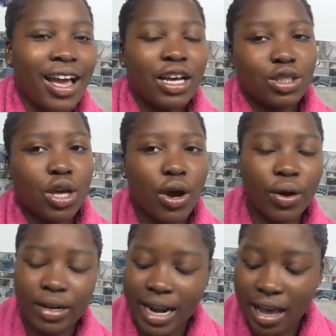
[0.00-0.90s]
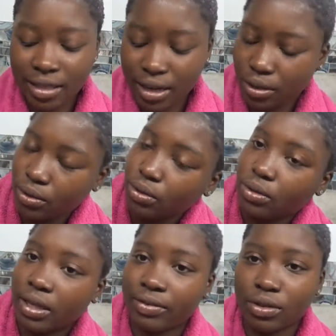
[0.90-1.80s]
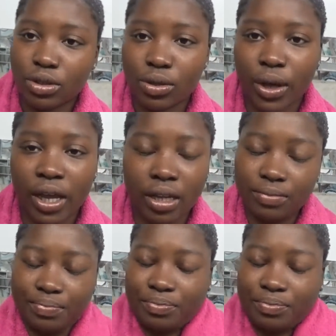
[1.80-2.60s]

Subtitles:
So now that, ooh, that feels so good.